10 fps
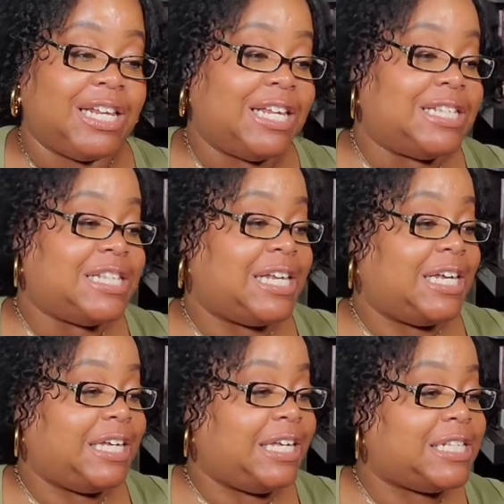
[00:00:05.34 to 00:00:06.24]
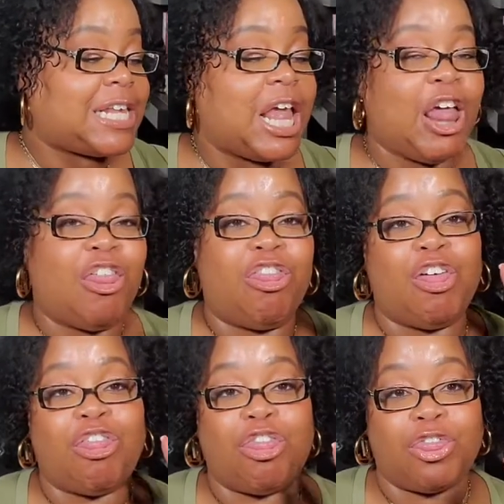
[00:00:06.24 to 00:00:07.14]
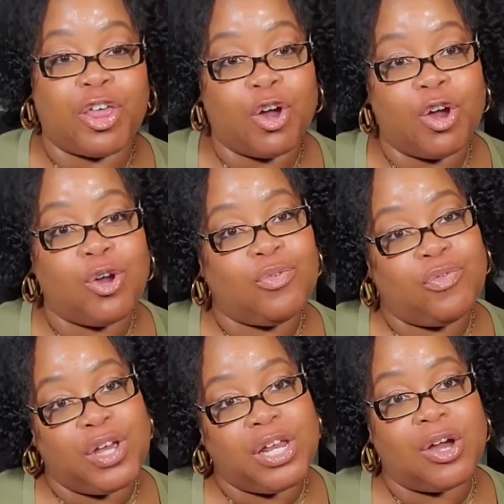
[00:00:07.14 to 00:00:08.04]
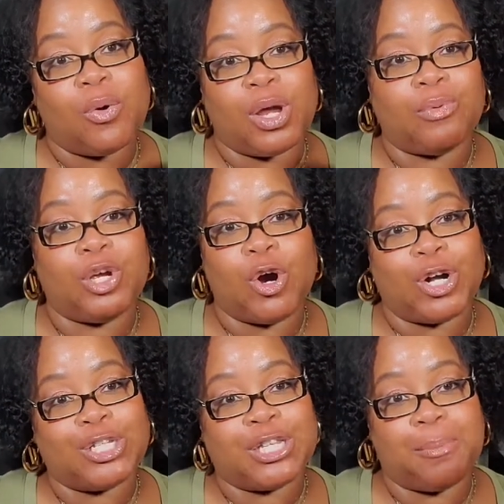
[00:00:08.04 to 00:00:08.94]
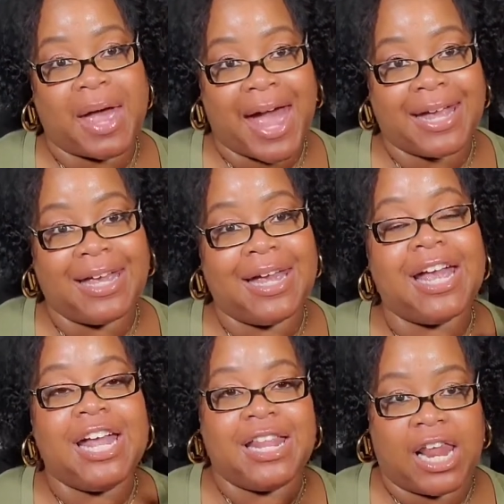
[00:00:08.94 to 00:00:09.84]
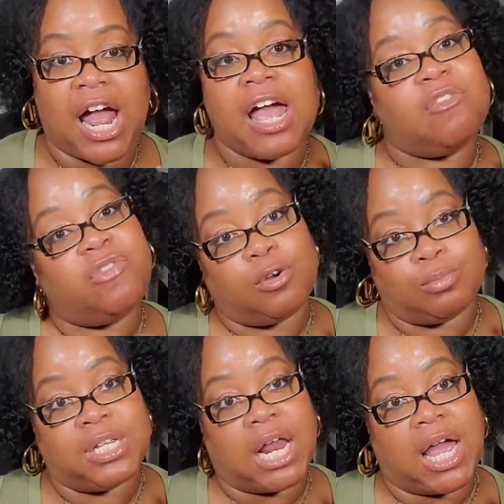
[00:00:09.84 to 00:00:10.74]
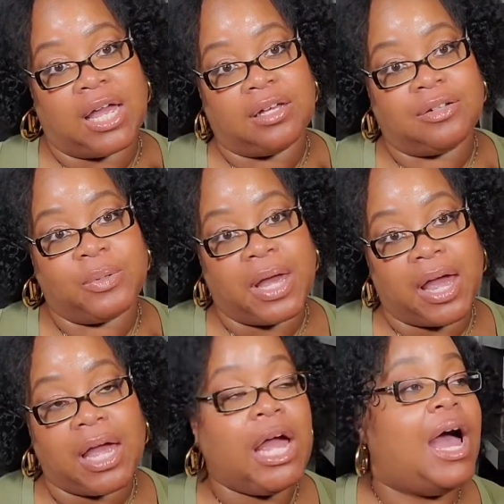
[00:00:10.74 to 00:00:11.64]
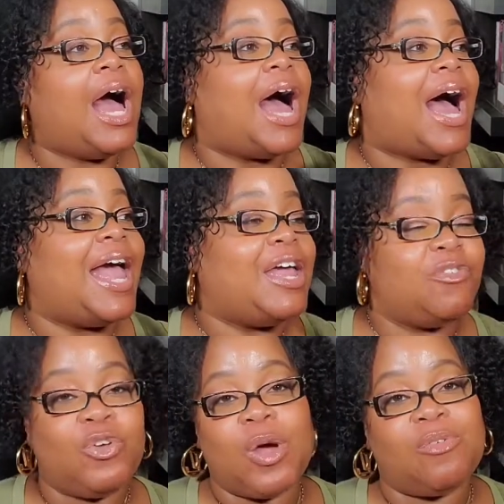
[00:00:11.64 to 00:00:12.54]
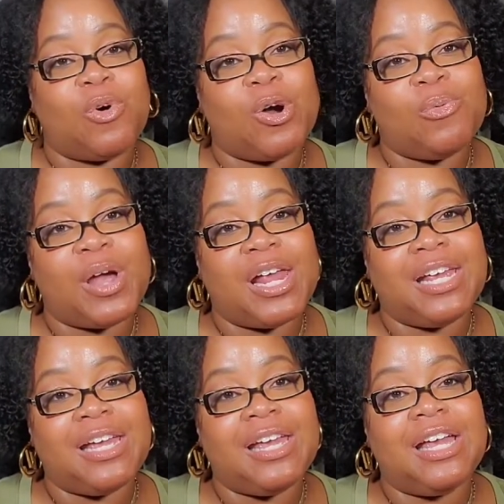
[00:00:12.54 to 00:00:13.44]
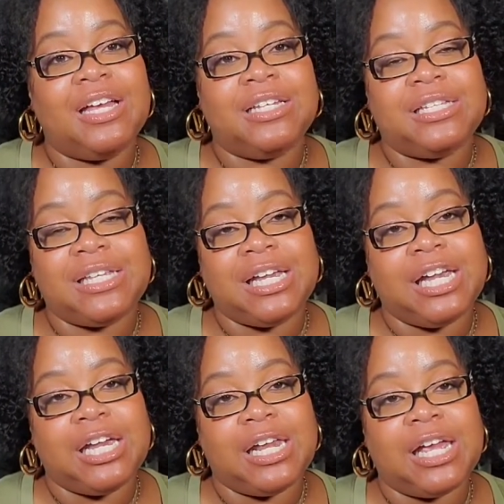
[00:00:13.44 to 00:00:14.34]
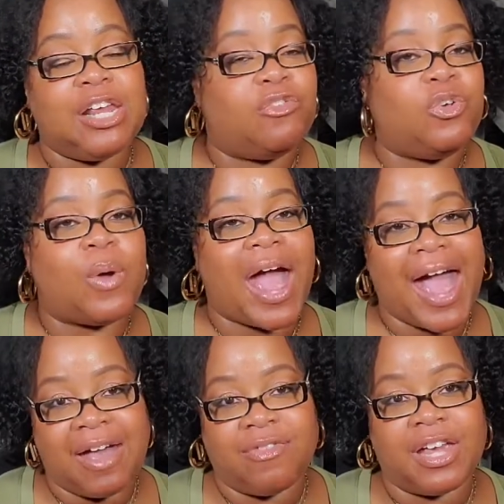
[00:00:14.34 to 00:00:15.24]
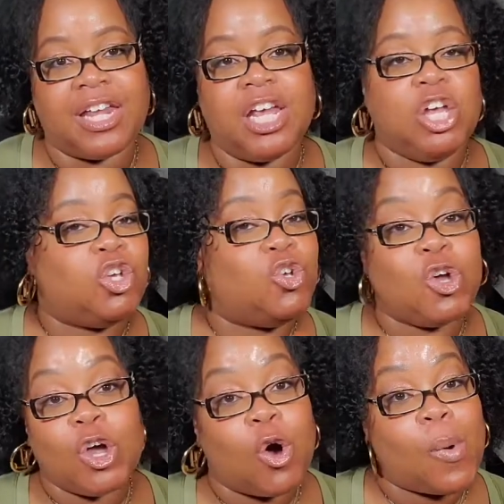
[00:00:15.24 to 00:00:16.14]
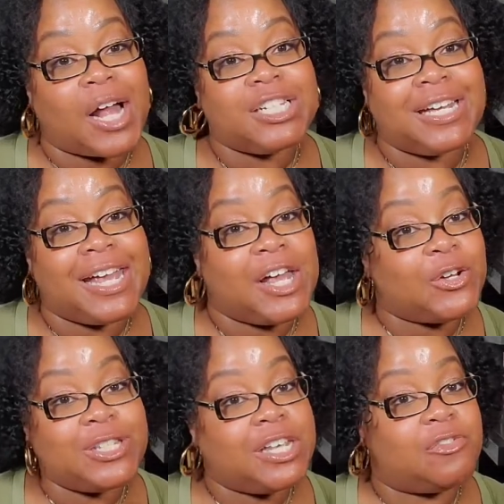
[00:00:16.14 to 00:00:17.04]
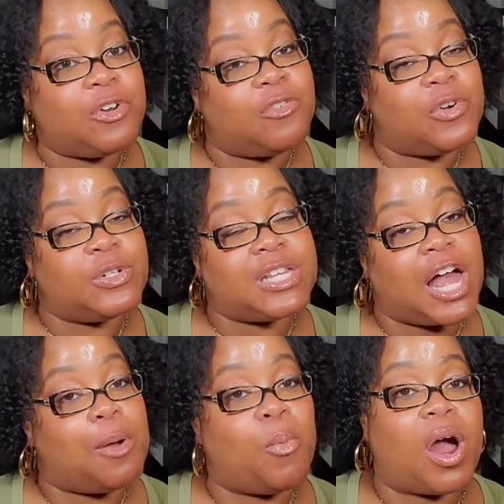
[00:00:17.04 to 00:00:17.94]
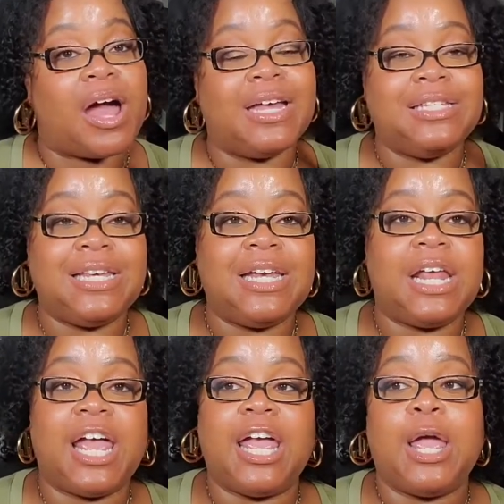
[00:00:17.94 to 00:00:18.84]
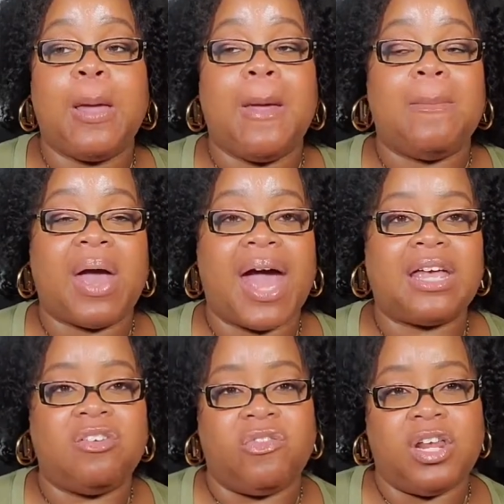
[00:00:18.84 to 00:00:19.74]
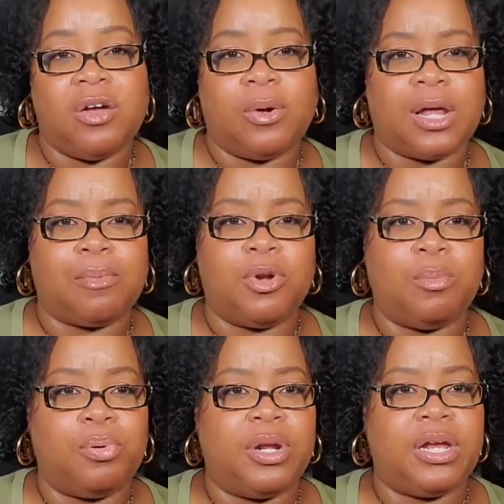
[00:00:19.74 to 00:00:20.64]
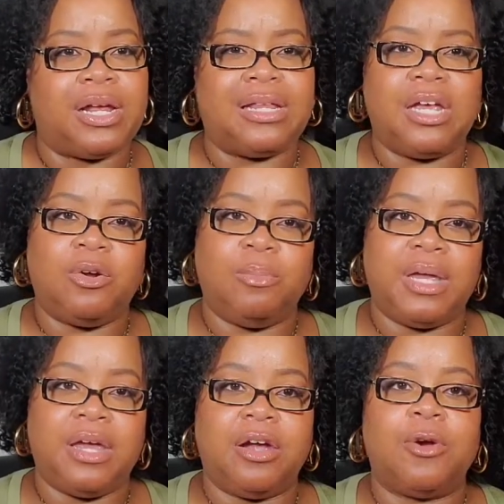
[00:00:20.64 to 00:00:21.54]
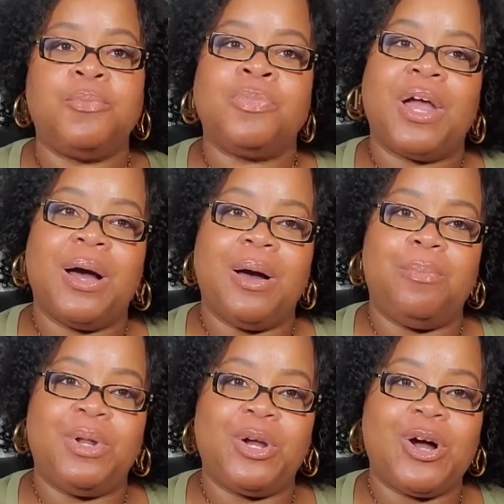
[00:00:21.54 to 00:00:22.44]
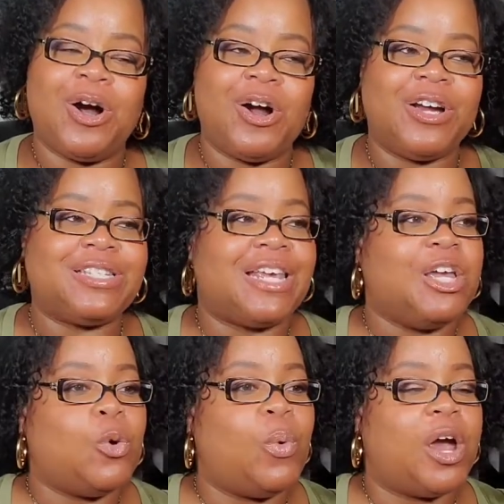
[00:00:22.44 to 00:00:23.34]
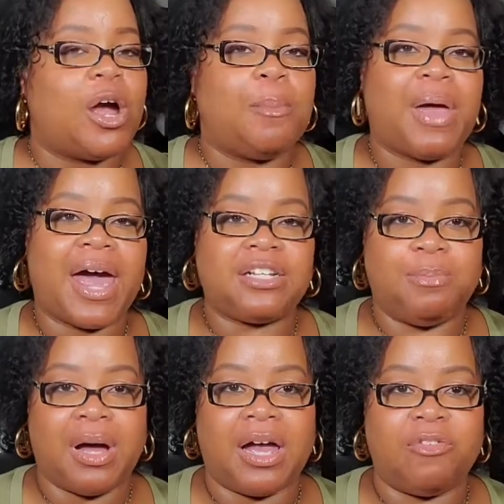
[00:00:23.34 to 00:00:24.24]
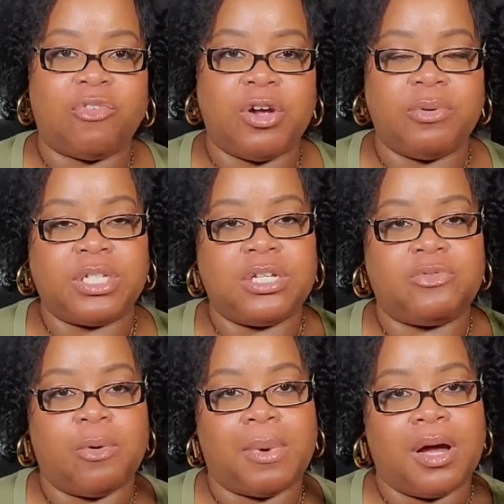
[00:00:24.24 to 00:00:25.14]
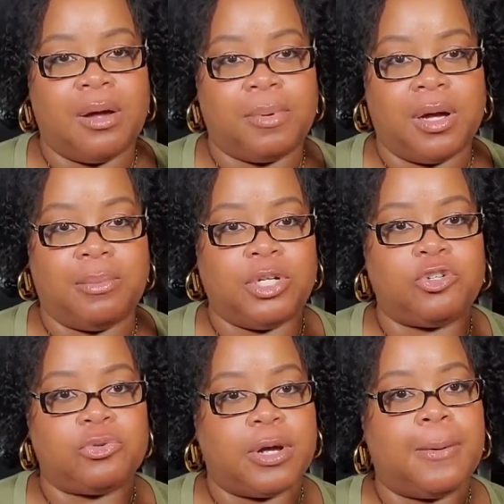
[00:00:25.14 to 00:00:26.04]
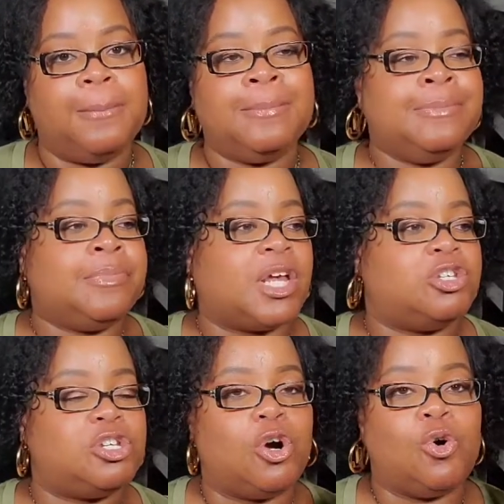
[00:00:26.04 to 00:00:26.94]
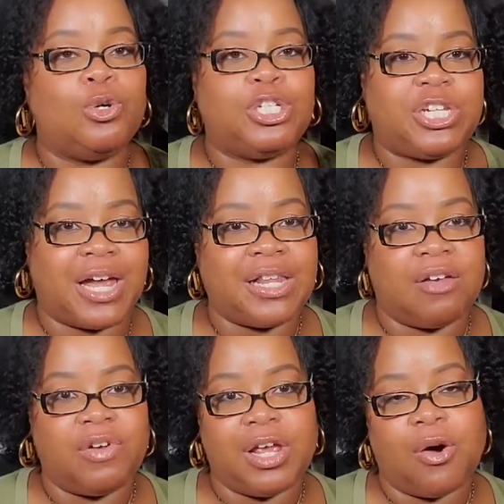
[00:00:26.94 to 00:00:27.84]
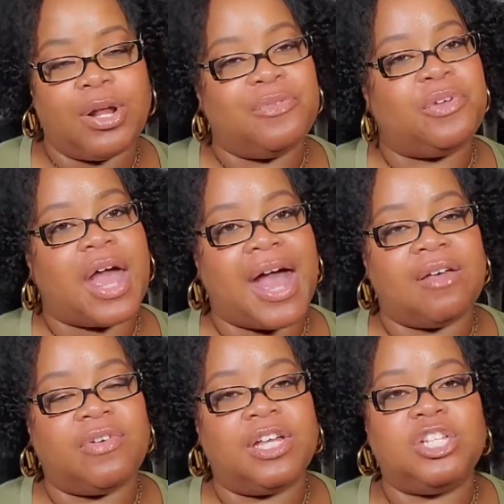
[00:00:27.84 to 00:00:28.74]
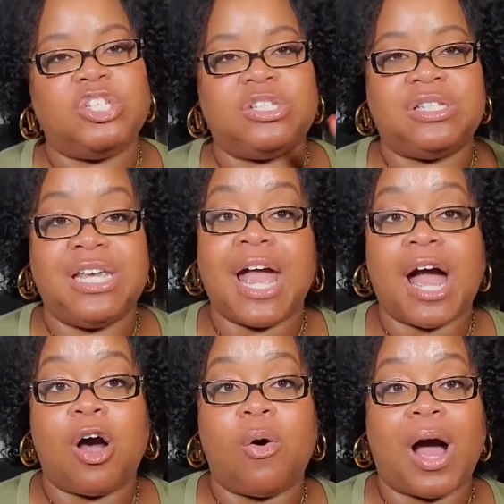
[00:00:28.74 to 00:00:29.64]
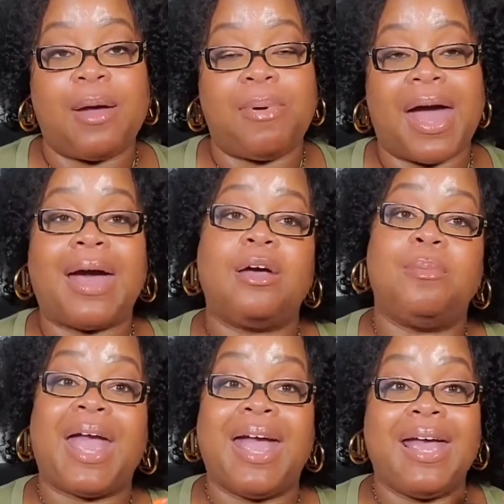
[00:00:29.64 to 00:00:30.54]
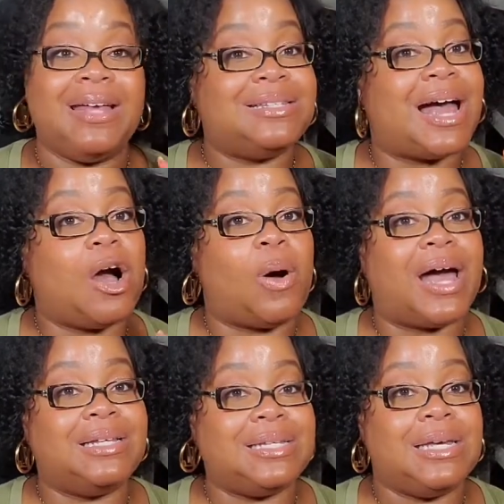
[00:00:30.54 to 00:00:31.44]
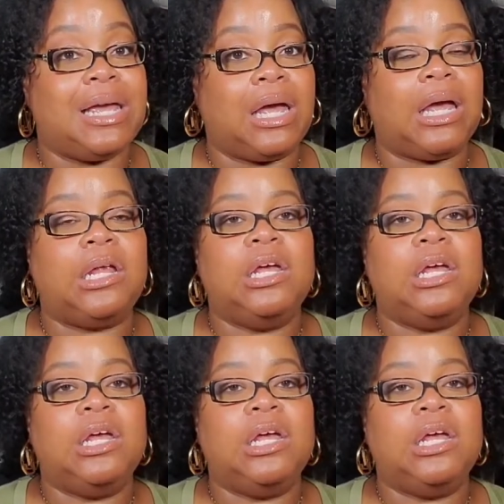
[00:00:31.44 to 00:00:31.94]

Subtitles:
this is the third video in regards to packing that I have filmed today. Okay, if you have already seen it, if you haven't, you can go watch it again or see it for the first time, where I did a packing video, and I'm gonna put it, I think it'll be here, up in the cards, where I packed my fragrances for my upcoming trip. So check that video out if you haven't. See how I pack them and how I decant